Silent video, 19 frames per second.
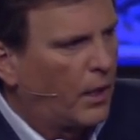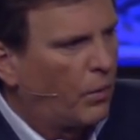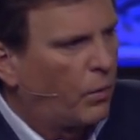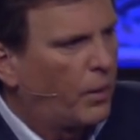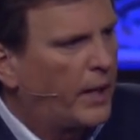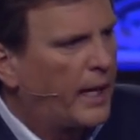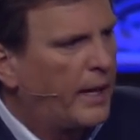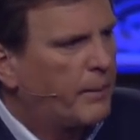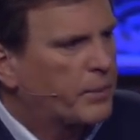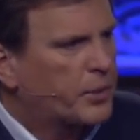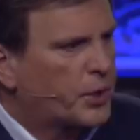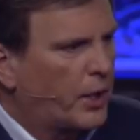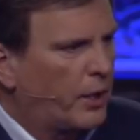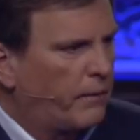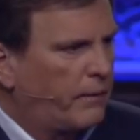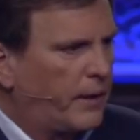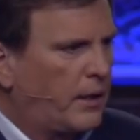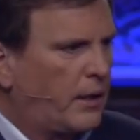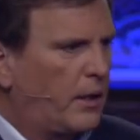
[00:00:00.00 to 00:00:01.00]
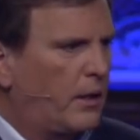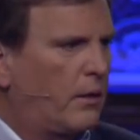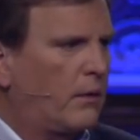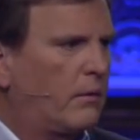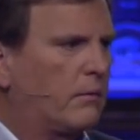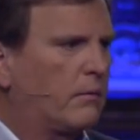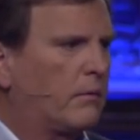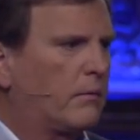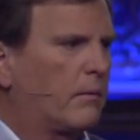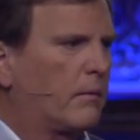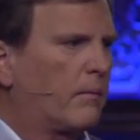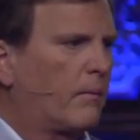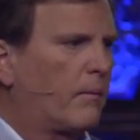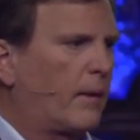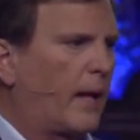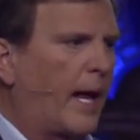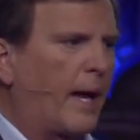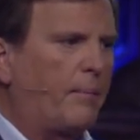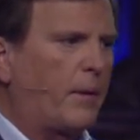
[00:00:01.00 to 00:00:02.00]
When I'm serving you,
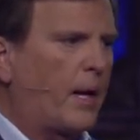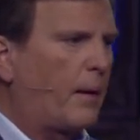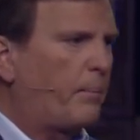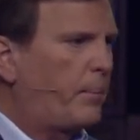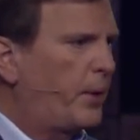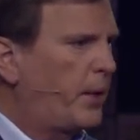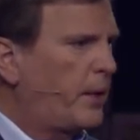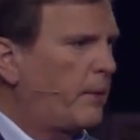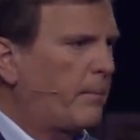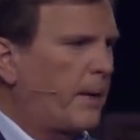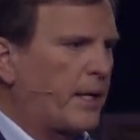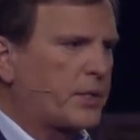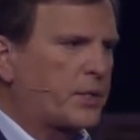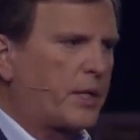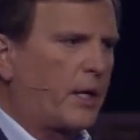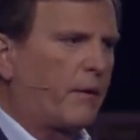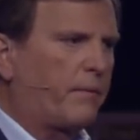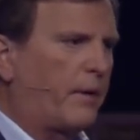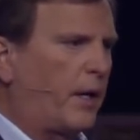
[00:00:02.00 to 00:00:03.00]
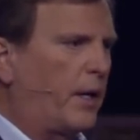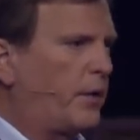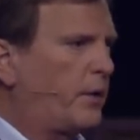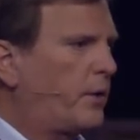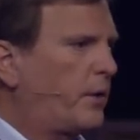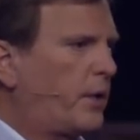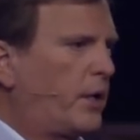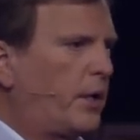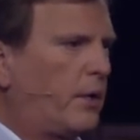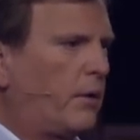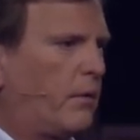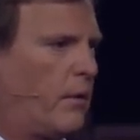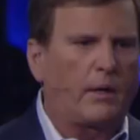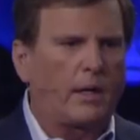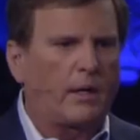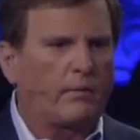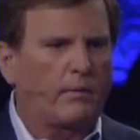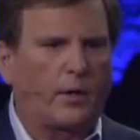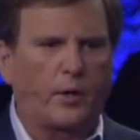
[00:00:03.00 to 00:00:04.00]
I'm not putting myself under you
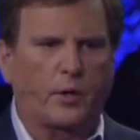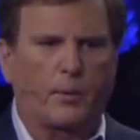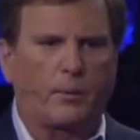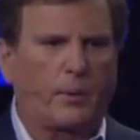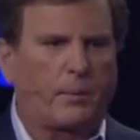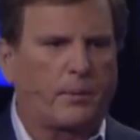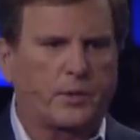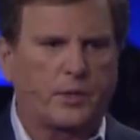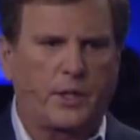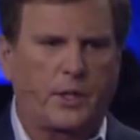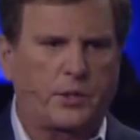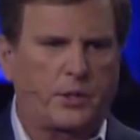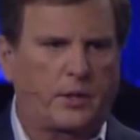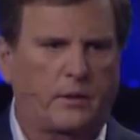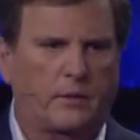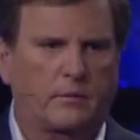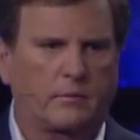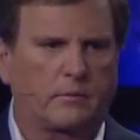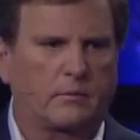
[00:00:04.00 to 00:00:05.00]
in a vulnerable position.